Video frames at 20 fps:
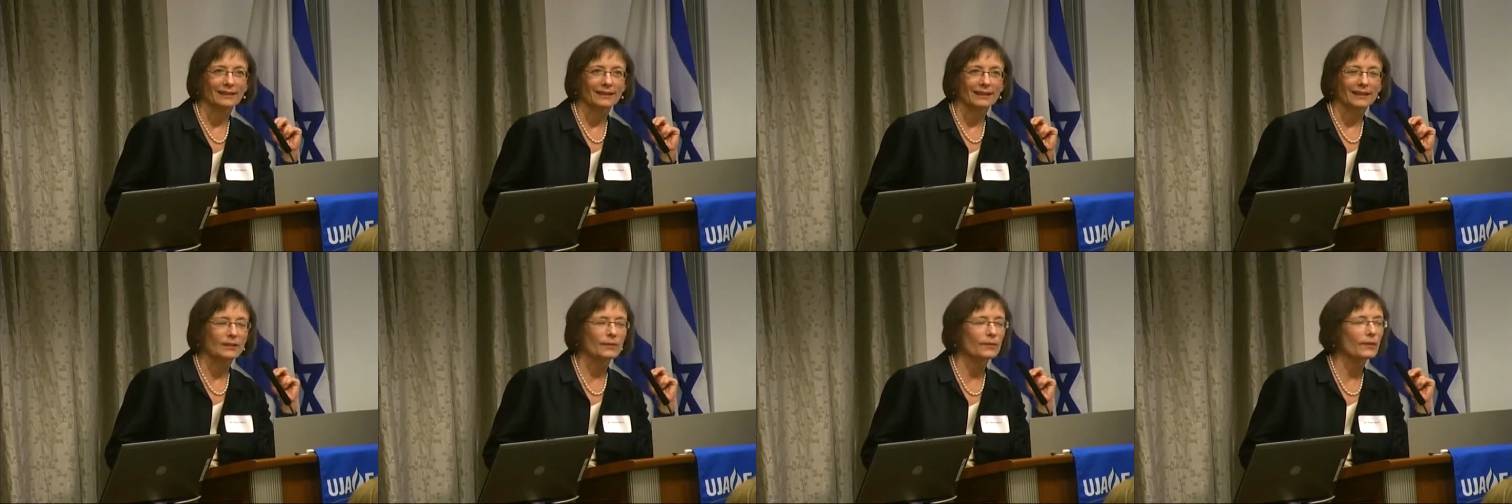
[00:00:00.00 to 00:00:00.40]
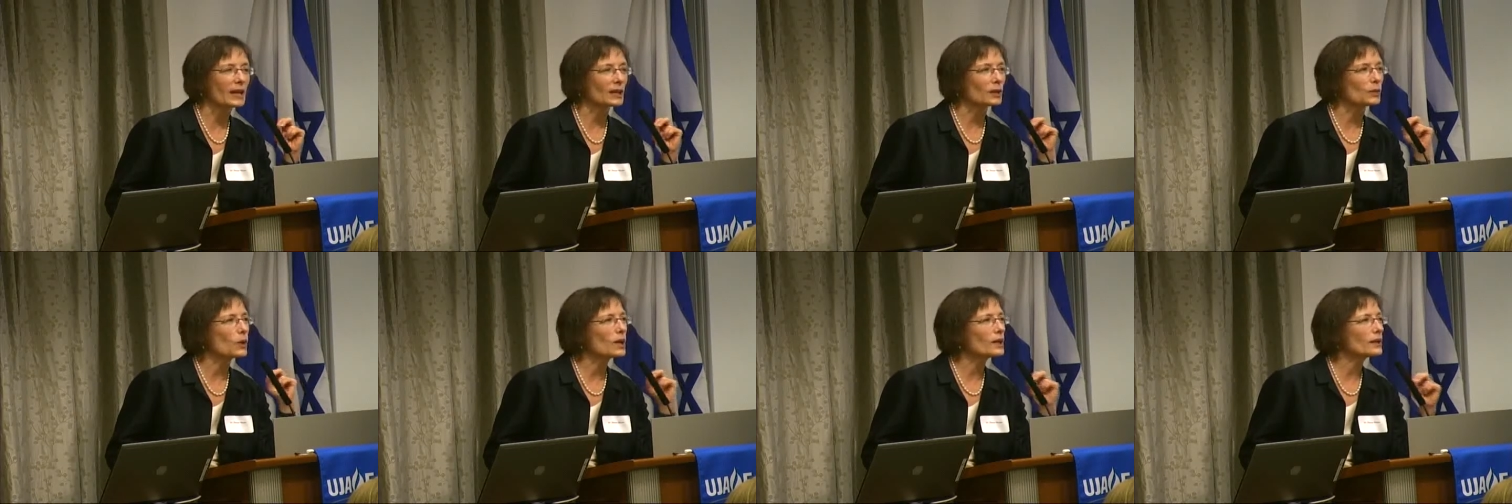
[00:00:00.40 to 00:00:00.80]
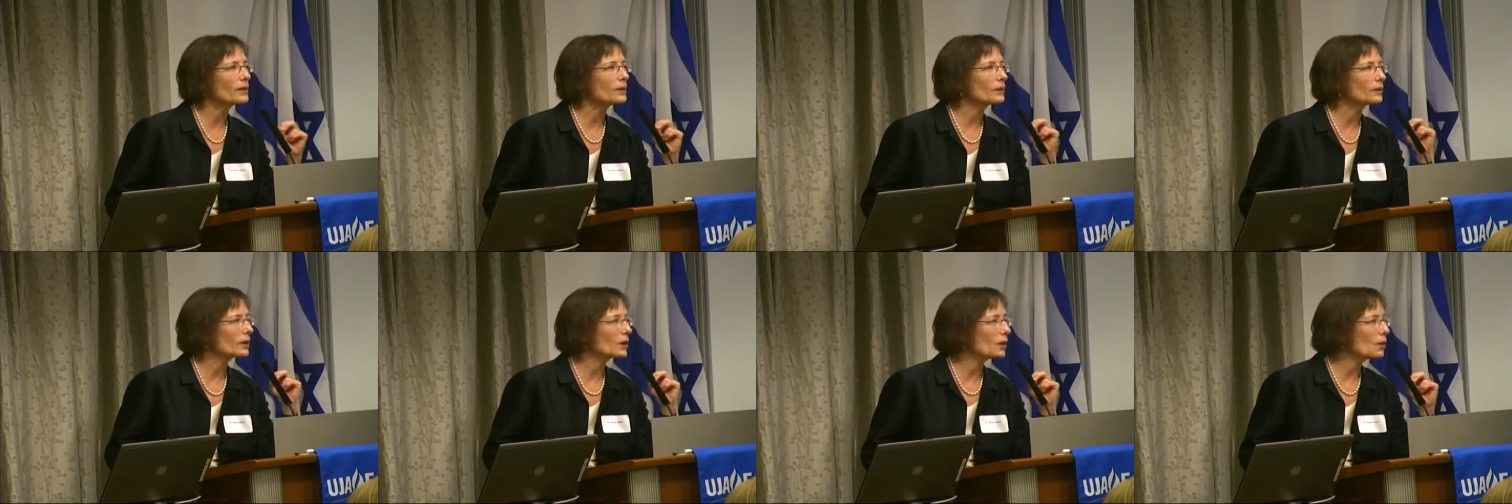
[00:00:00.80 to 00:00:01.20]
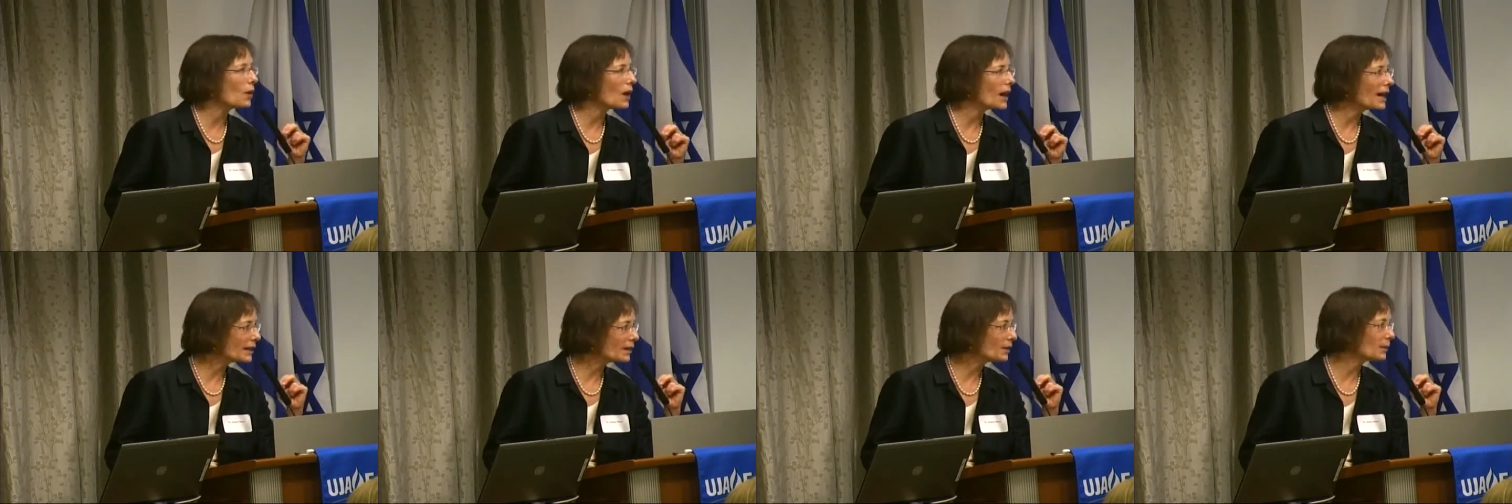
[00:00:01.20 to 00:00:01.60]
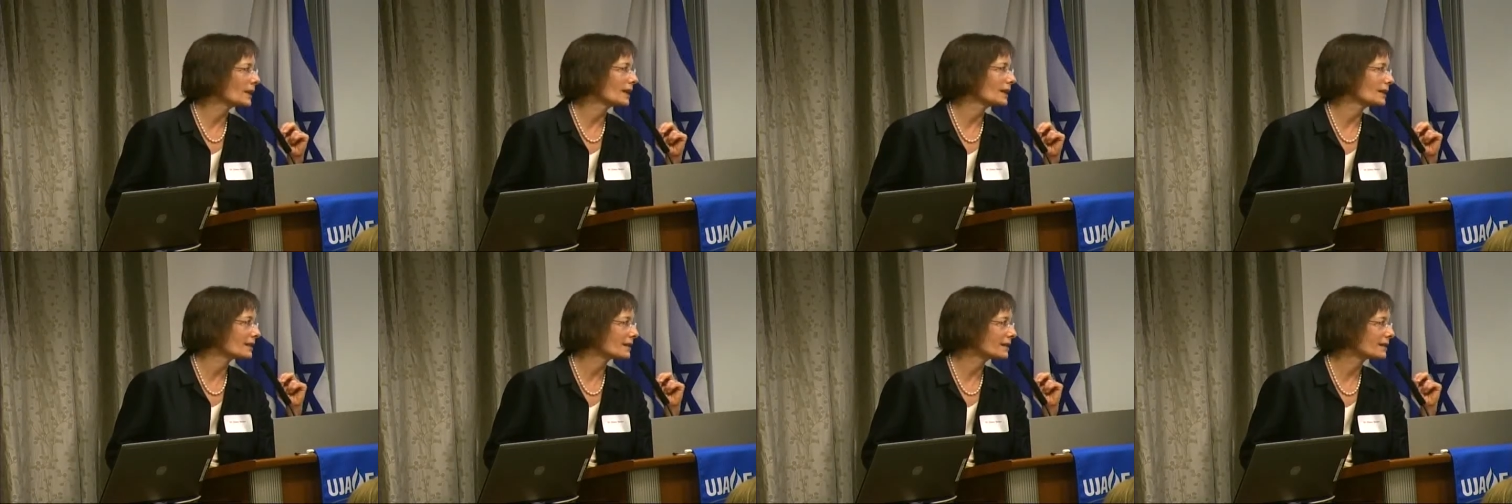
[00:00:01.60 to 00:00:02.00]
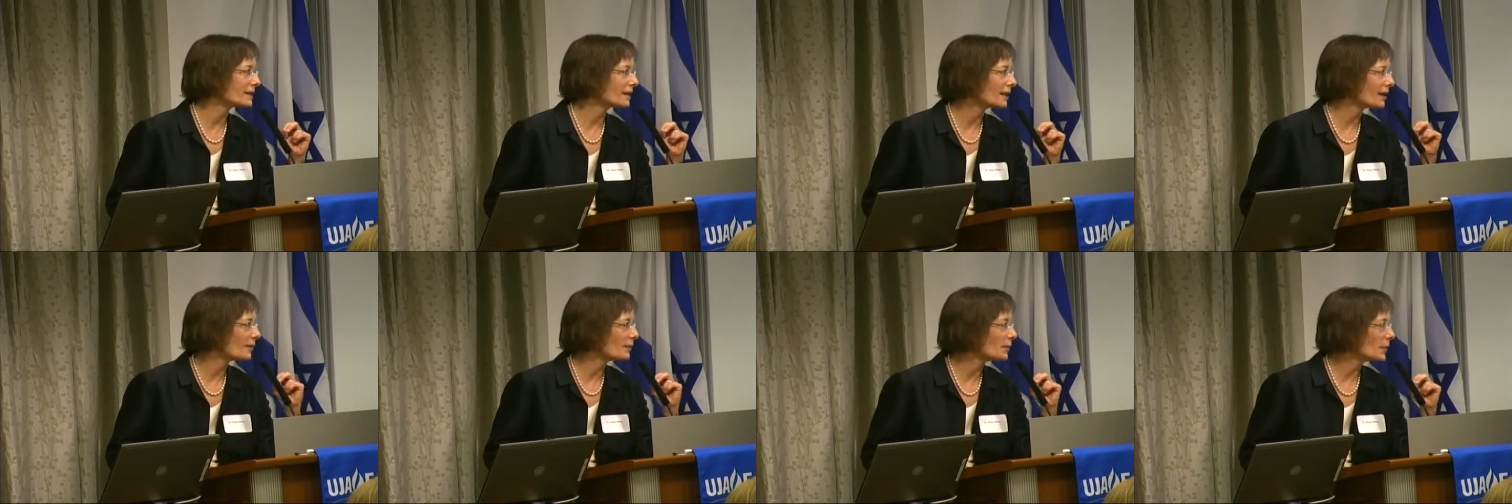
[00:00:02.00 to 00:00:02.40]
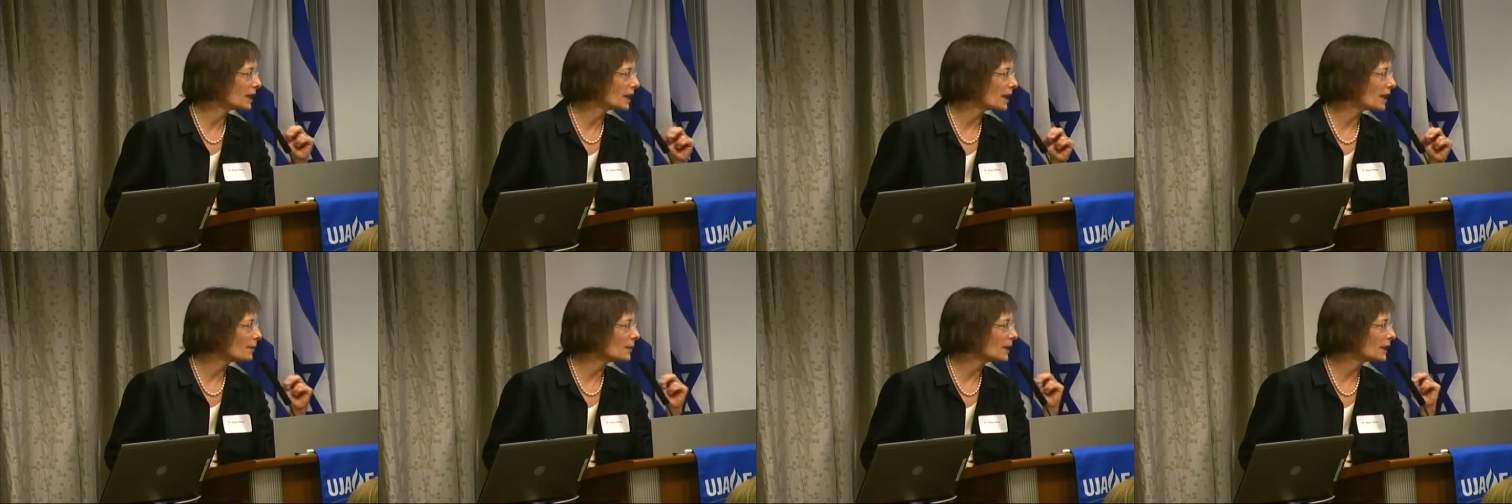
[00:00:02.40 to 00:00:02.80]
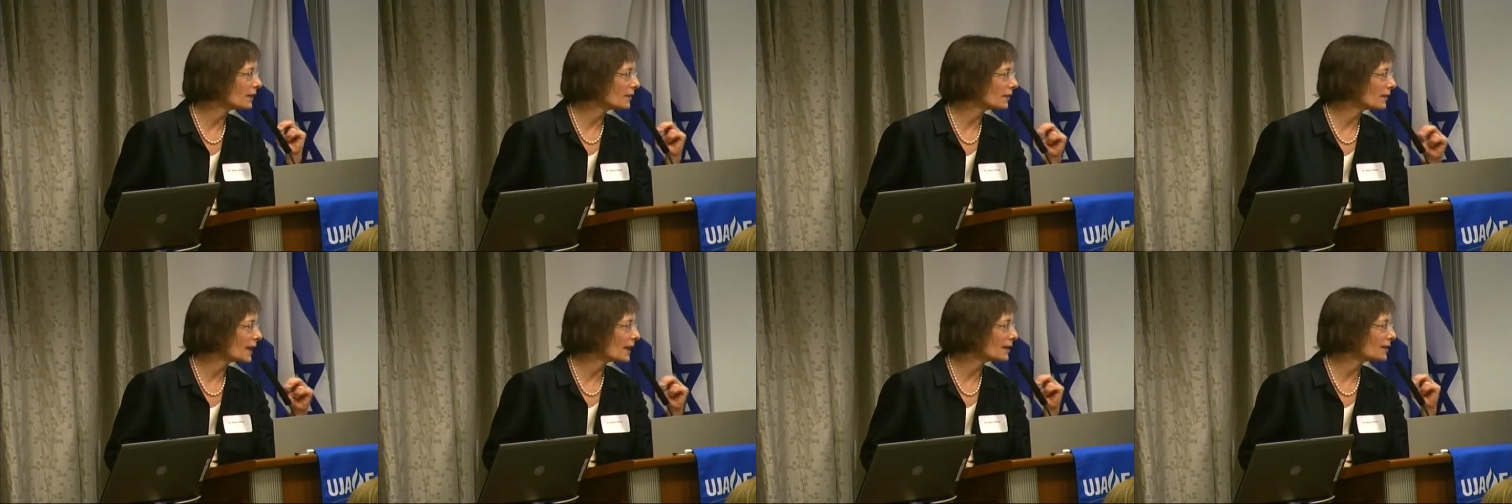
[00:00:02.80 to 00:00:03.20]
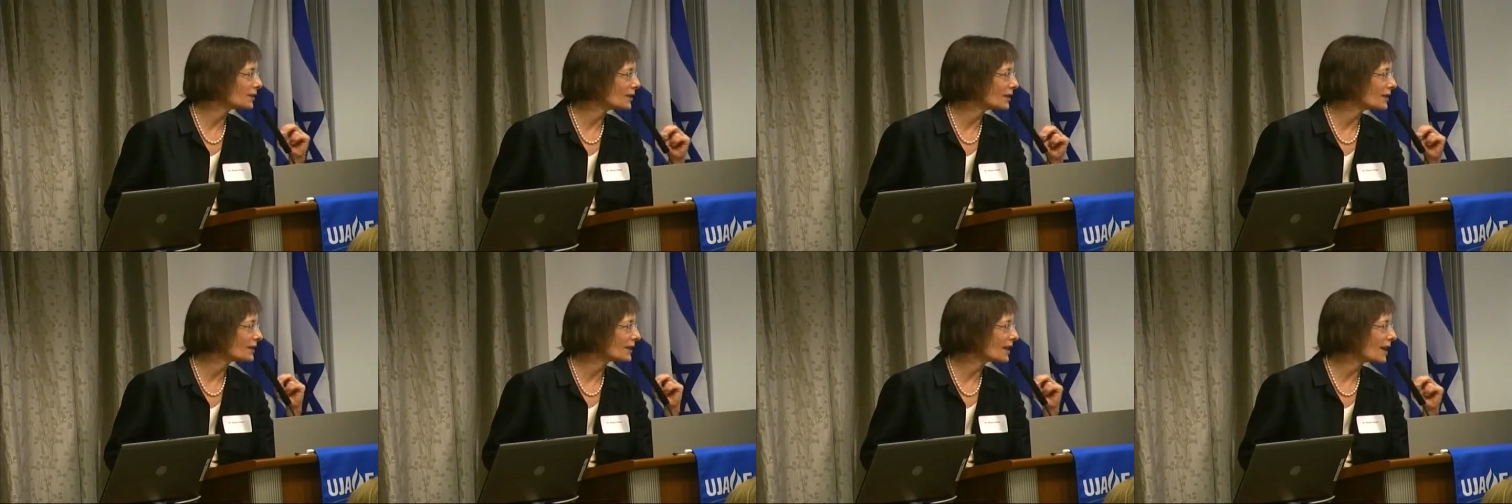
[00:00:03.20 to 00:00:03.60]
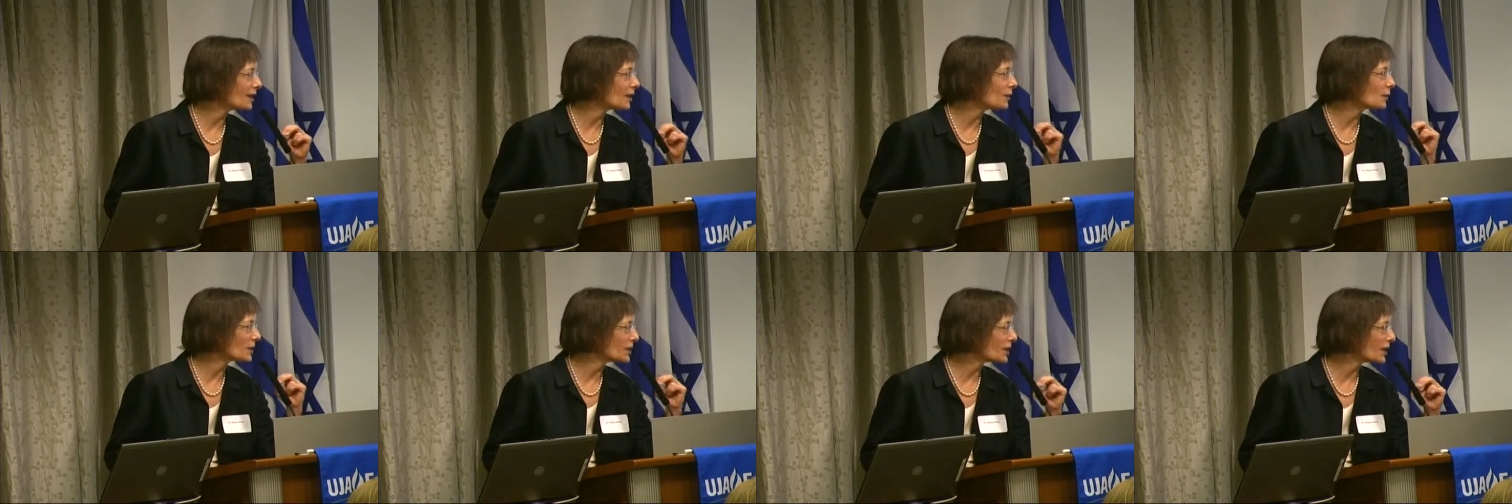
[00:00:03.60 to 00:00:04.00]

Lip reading: And in fact, one of the requirements of becoming a faculty scholar was